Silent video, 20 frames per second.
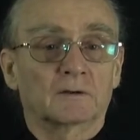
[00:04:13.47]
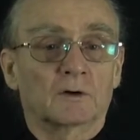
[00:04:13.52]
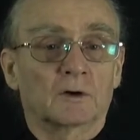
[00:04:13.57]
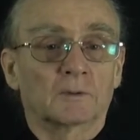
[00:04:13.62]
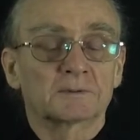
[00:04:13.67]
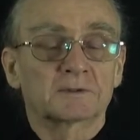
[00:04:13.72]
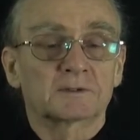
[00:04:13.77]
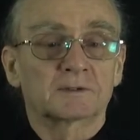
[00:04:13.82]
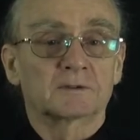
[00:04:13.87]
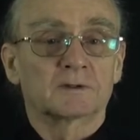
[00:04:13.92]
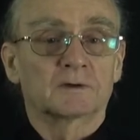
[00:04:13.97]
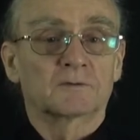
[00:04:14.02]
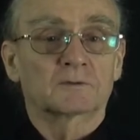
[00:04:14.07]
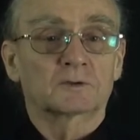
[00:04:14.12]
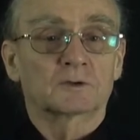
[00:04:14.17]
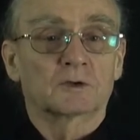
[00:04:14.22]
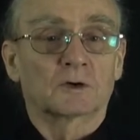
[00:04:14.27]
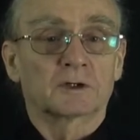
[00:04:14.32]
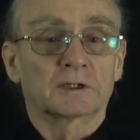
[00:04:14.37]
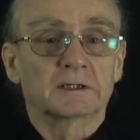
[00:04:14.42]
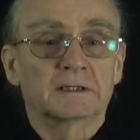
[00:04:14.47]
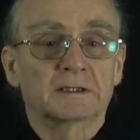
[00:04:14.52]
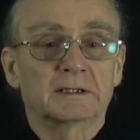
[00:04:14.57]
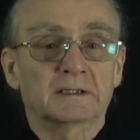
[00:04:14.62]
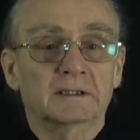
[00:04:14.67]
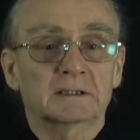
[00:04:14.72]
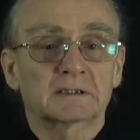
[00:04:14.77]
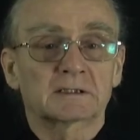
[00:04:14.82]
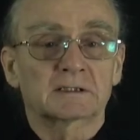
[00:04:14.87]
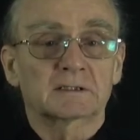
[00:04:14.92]
observed
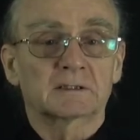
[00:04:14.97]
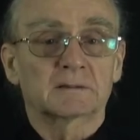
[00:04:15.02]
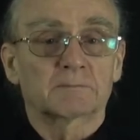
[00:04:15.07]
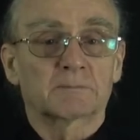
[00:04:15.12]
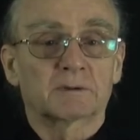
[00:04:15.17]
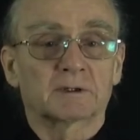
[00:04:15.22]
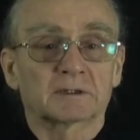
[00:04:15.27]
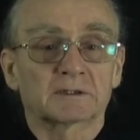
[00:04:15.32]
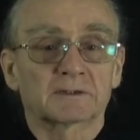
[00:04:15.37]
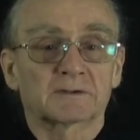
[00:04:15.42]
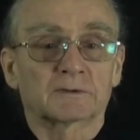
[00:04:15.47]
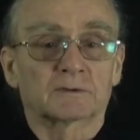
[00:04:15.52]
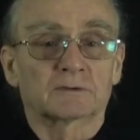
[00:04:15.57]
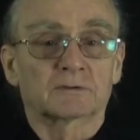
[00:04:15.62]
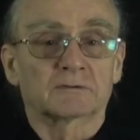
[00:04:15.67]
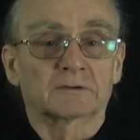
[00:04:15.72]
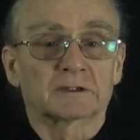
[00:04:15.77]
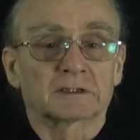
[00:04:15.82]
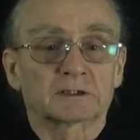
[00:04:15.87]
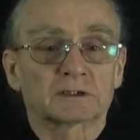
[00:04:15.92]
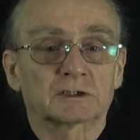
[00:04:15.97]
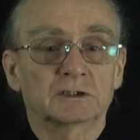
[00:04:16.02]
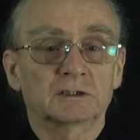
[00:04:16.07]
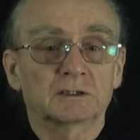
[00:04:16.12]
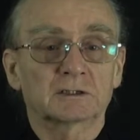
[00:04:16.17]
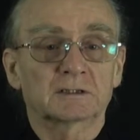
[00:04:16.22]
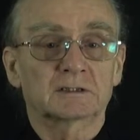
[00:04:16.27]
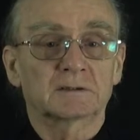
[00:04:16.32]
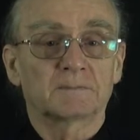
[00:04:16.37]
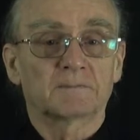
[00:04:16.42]
coordinates plus the
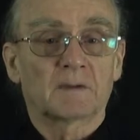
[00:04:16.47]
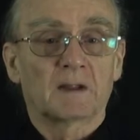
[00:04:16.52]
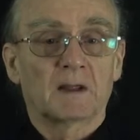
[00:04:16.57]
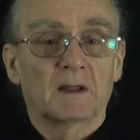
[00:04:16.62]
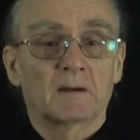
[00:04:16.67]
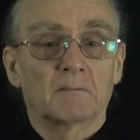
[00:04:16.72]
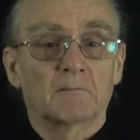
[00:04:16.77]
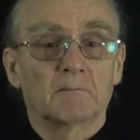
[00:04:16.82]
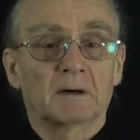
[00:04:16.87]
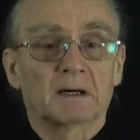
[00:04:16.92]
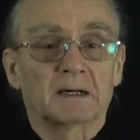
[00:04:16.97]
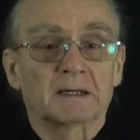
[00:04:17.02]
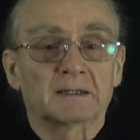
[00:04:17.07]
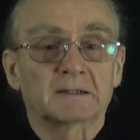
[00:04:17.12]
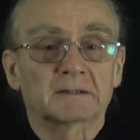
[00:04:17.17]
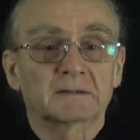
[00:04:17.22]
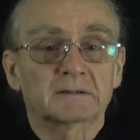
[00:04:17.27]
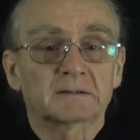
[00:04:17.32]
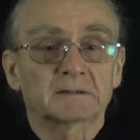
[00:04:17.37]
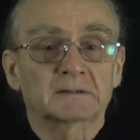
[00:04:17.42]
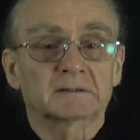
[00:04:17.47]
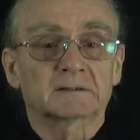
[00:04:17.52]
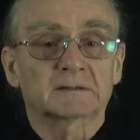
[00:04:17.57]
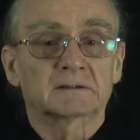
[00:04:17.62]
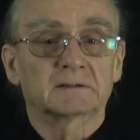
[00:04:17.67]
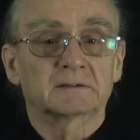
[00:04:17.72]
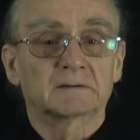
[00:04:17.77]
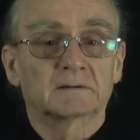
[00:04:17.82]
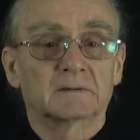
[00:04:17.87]
corrections minus